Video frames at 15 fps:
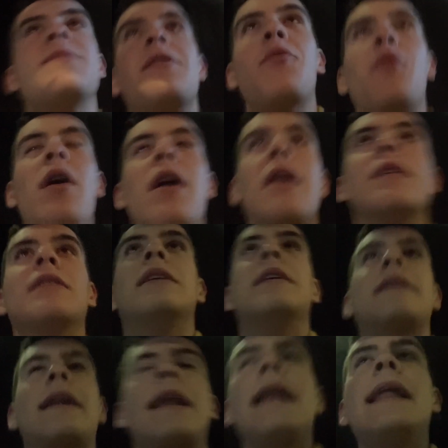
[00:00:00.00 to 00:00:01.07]
that were
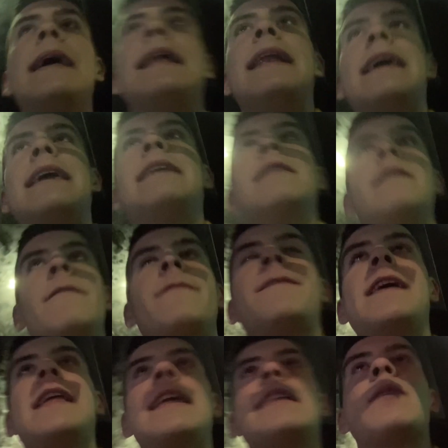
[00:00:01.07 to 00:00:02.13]
clearly
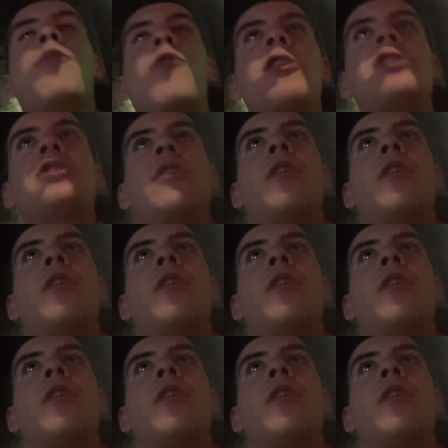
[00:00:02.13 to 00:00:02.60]
feeling the pressure